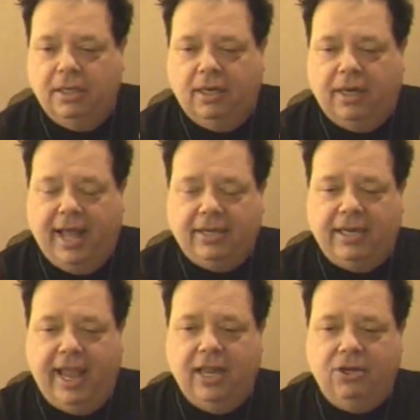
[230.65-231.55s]
and it had
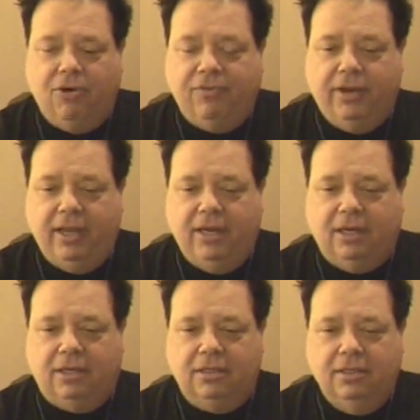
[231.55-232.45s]
to end over
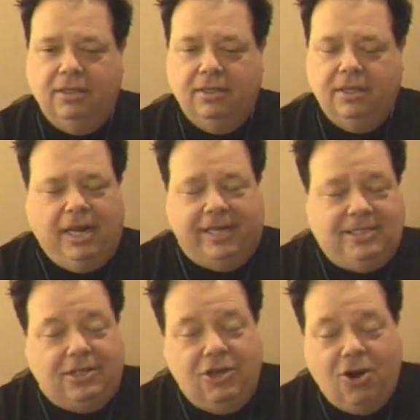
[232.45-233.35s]
here, and I
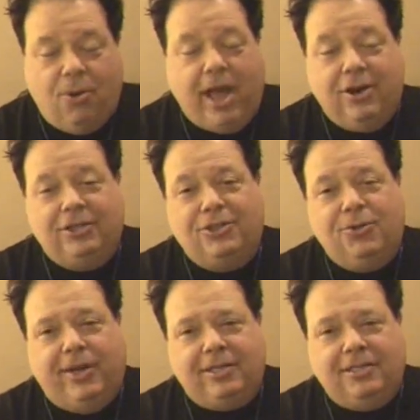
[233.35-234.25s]
didn't know how to
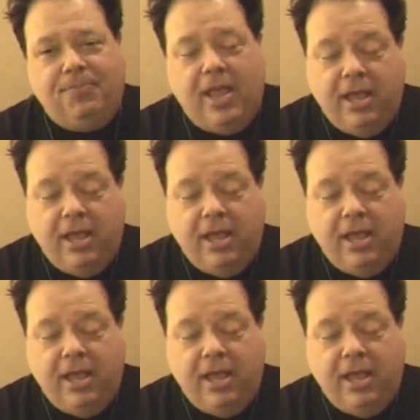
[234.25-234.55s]
do it.